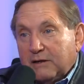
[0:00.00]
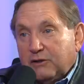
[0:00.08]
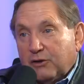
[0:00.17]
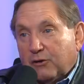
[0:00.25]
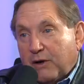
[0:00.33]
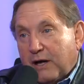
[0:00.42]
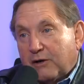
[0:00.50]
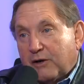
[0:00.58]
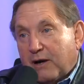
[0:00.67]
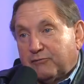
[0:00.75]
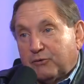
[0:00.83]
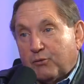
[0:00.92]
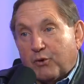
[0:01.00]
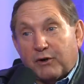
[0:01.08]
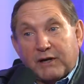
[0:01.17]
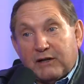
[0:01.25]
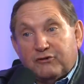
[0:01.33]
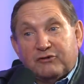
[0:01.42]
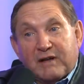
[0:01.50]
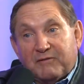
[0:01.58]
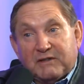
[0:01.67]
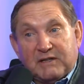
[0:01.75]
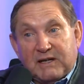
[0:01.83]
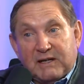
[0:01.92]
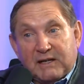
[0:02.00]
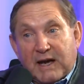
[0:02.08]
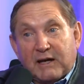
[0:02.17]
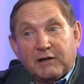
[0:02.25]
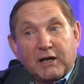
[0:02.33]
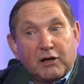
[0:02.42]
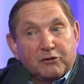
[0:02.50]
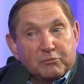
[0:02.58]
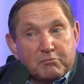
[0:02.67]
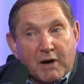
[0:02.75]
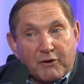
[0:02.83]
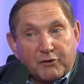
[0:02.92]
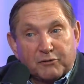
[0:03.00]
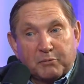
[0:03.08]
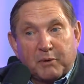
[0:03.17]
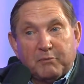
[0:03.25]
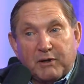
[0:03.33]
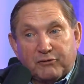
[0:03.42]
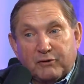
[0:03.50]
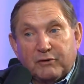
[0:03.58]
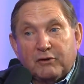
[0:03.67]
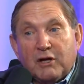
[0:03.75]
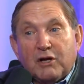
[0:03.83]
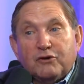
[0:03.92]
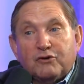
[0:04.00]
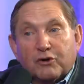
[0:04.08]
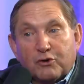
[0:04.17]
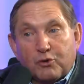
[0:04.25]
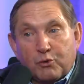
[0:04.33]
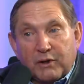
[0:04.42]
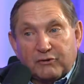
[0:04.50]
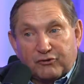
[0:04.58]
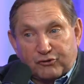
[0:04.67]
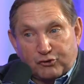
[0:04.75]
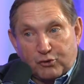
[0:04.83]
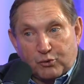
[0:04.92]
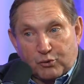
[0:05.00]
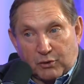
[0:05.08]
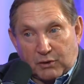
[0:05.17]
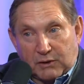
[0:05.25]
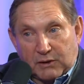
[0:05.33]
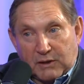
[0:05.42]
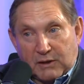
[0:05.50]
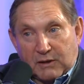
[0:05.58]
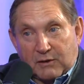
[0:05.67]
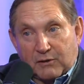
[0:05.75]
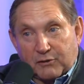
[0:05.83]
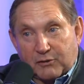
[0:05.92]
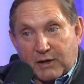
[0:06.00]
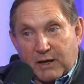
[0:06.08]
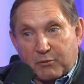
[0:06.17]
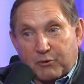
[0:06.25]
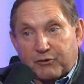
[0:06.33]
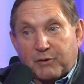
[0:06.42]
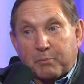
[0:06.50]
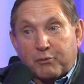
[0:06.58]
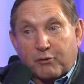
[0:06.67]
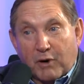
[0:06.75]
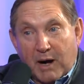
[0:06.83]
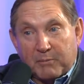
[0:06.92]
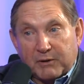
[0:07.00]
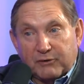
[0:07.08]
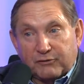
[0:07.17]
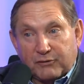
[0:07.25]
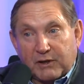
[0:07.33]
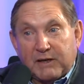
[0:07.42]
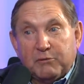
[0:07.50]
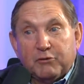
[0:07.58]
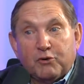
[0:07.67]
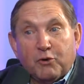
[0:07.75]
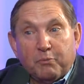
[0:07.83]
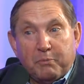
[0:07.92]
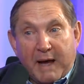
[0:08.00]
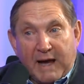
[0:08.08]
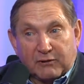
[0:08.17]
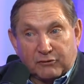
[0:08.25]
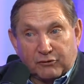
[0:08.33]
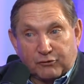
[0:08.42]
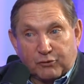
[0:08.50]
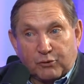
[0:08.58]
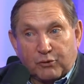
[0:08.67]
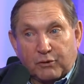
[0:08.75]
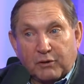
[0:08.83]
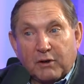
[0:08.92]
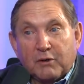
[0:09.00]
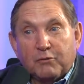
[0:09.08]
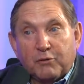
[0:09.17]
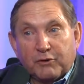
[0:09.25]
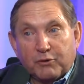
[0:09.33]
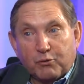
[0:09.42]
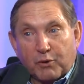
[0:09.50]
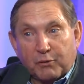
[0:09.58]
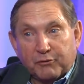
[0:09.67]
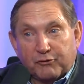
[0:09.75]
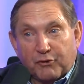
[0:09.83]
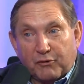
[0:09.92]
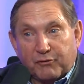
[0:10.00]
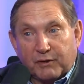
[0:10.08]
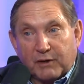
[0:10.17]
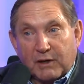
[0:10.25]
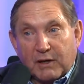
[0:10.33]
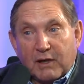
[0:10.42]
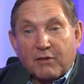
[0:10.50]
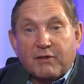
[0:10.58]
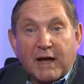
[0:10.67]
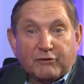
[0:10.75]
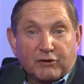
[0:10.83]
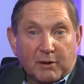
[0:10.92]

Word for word: you know, headed off to war at age 17, had to get his mother's permission to quit school. Yeah. Okay, with the promise that he would go back to school when the war was over. That's